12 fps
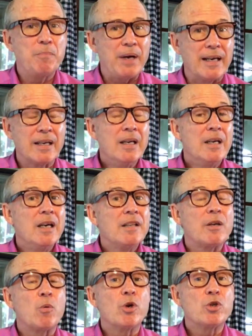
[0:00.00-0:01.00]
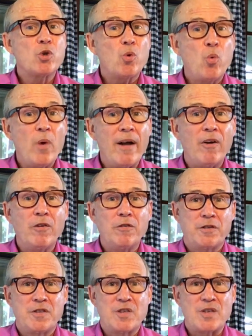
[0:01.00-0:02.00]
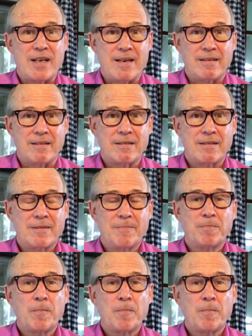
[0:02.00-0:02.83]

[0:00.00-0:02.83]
But there were 12 sons